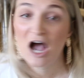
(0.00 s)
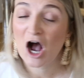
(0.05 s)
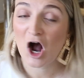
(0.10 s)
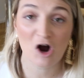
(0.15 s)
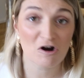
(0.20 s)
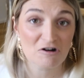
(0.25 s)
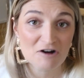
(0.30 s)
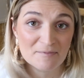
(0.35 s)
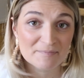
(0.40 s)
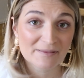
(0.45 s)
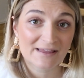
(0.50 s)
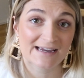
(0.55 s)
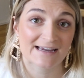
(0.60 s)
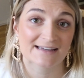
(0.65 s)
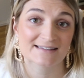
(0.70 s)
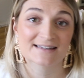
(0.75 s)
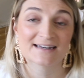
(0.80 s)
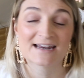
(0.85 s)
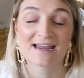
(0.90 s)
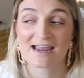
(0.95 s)
horror
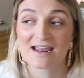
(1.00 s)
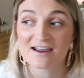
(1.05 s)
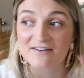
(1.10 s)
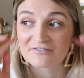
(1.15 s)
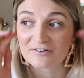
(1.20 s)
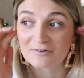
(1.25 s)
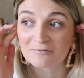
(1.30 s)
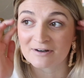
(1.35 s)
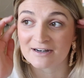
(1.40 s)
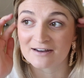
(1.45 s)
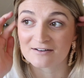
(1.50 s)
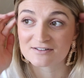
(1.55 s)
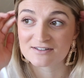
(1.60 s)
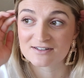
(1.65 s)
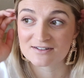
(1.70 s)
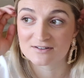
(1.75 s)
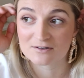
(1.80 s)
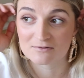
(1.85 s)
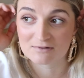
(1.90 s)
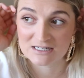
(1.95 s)
please, and everyone else
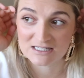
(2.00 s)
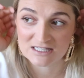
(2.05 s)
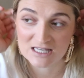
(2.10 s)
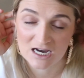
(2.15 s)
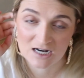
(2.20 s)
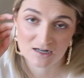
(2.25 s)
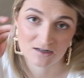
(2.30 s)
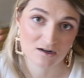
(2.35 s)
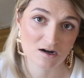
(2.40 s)
is always like,